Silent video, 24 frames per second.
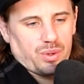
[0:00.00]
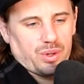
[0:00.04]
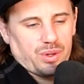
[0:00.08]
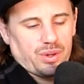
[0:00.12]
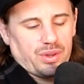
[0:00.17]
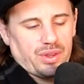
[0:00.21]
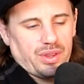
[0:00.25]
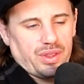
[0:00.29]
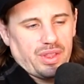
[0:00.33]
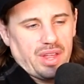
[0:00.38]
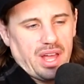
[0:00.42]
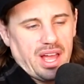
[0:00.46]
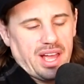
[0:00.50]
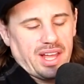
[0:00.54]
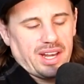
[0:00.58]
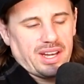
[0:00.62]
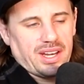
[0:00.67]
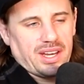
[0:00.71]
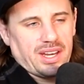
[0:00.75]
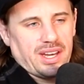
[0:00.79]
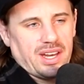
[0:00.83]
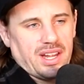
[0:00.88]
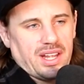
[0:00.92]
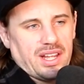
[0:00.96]

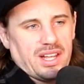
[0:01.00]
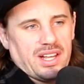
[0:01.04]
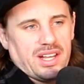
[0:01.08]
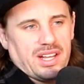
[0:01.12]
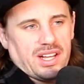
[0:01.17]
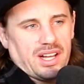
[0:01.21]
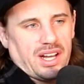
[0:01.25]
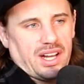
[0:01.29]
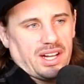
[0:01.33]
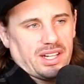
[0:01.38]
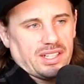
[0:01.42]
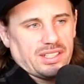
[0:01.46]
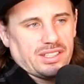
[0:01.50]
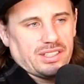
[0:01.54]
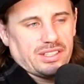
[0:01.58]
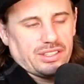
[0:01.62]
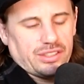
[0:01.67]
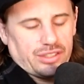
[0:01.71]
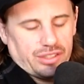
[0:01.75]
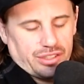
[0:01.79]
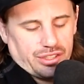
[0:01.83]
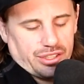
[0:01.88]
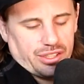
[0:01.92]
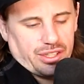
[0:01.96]
then,
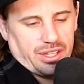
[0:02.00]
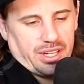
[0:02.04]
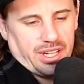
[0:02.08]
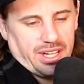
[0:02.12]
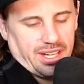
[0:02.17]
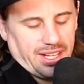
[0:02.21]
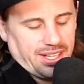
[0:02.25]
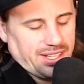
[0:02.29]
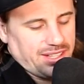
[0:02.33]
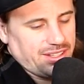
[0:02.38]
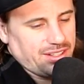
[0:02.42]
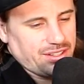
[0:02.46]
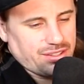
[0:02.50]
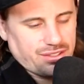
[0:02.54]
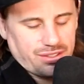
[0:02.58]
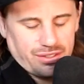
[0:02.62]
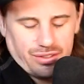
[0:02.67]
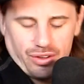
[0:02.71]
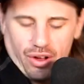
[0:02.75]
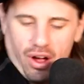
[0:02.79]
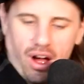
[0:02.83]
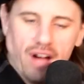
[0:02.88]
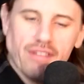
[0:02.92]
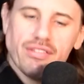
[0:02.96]
this
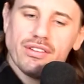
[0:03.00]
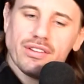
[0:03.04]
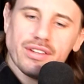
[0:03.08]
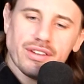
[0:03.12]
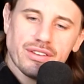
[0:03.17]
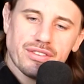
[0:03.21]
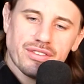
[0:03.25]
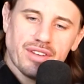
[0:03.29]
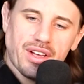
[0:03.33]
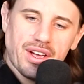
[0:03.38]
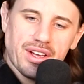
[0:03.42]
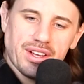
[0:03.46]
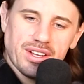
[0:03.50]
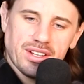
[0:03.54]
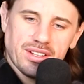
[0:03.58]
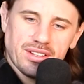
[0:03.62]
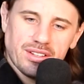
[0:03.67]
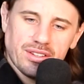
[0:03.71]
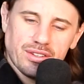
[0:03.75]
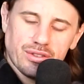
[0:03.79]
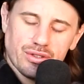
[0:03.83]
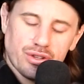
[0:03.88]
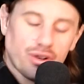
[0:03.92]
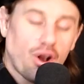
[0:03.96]
is awful to say.
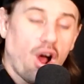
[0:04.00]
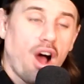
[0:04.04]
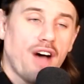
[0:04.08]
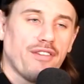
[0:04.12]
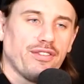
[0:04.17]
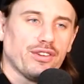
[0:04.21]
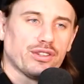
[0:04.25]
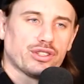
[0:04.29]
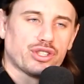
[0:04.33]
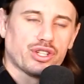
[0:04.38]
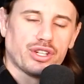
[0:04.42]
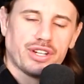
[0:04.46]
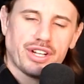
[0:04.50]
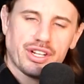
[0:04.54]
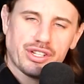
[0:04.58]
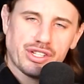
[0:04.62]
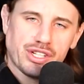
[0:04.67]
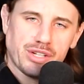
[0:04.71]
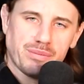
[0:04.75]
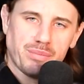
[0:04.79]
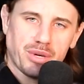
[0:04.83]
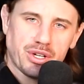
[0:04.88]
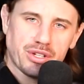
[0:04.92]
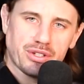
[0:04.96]
It's an awful
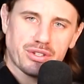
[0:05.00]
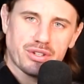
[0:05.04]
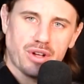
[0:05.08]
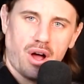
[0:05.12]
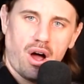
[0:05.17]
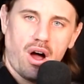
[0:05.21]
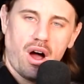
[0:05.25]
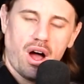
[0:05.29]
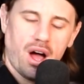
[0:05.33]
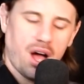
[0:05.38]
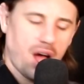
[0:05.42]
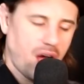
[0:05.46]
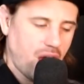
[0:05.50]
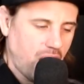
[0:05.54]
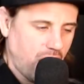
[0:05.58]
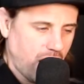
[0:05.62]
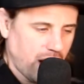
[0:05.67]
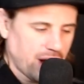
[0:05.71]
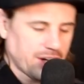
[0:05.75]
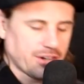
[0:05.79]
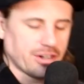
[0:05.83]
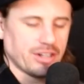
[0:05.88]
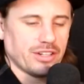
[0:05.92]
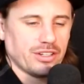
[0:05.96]
tradition, but it's
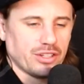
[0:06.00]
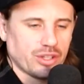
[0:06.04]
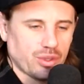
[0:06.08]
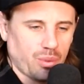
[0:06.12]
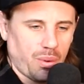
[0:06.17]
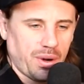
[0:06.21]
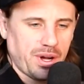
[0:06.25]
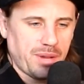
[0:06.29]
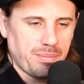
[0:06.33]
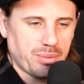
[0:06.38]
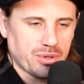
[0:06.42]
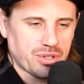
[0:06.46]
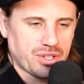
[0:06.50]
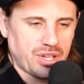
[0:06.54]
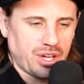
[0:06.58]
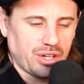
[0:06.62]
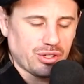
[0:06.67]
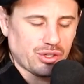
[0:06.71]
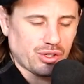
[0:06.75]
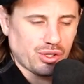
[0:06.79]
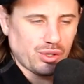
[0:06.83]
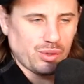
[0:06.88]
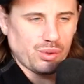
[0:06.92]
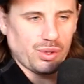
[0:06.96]

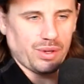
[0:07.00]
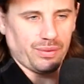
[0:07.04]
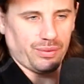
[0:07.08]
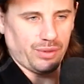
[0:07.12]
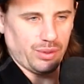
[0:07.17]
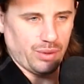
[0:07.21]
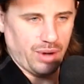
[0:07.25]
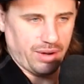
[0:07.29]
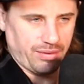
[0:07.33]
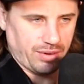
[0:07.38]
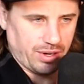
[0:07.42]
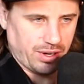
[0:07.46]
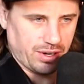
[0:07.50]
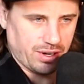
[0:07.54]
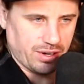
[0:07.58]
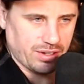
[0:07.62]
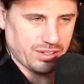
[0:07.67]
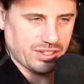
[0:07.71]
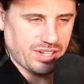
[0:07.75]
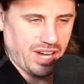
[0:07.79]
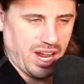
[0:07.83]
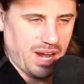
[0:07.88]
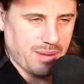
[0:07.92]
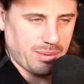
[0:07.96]
120% true. If you ever are
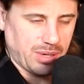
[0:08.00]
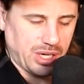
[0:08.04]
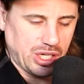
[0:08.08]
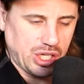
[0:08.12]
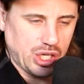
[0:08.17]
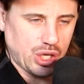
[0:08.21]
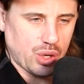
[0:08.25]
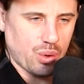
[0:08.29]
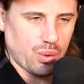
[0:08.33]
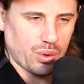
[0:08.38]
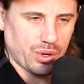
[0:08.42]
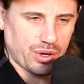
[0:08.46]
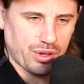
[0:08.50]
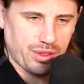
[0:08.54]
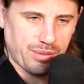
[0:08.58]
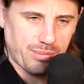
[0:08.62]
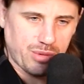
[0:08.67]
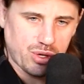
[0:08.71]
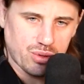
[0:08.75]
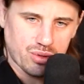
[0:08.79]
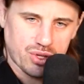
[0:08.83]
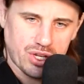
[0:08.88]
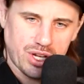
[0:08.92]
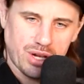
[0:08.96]
in Tabor and you go into the
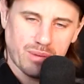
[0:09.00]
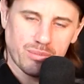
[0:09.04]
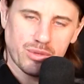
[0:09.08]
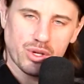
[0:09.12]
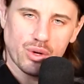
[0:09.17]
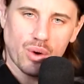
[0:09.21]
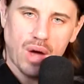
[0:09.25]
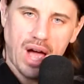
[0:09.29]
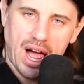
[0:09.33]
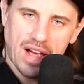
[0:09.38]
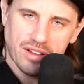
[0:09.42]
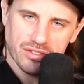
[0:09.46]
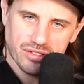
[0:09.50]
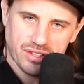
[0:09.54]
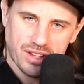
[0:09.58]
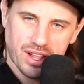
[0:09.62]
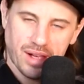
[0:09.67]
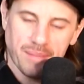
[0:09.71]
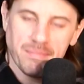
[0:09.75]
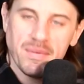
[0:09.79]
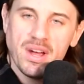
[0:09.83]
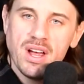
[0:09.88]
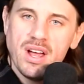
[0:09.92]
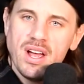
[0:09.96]
museum, you ask
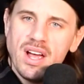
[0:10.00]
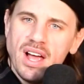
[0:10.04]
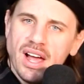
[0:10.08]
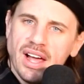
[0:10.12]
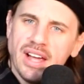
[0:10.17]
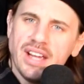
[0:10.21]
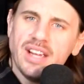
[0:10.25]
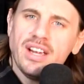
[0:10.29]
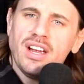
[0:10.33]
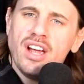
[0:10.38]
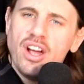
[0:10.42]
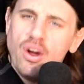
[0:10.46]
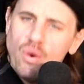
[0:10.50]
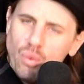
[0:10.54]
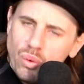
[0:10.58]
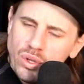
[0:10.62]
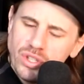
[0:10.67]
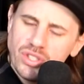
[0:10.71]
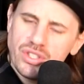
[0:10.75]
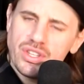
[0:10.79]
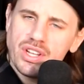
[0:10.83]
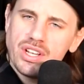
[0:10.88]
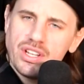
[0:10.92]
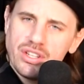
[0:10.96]
them, hey,
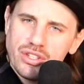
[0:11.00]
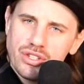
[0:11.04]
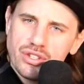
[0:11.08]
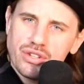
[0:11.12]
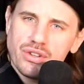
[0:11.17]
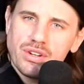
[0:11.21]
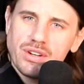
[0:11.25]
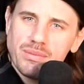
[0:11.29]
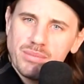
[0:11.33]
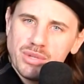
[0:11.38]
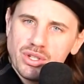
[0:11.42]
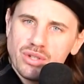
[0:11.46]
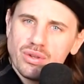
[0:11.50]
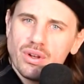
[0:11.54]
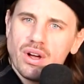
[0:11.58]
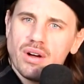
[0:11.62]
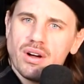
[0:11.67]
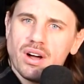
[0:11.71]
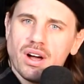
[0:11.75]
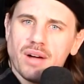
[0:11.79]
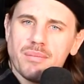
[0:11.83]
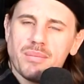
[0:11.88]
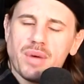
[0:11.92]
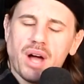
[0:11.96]
what's the history
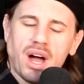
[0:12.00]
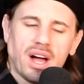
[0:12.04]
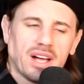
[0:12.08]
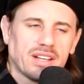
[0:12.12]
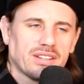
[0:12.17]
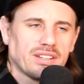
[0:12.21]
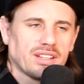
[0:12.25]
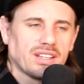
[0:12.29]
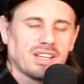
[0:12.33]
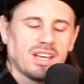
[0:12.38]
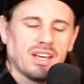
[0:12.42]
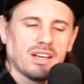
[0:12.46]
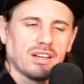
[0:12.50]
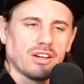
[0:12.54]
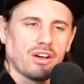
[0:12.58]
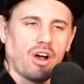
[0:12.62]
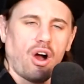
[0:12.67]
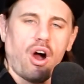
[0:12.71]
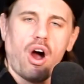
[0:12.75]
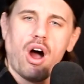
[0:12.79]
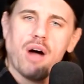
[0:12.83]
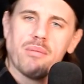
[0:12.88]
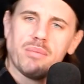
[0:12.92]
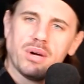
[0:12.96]
behind the king
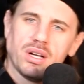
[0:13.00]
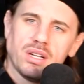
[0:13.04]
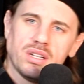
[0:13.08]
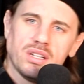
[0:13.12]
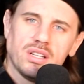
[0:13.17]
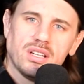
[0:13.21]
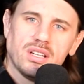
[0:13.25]
cob?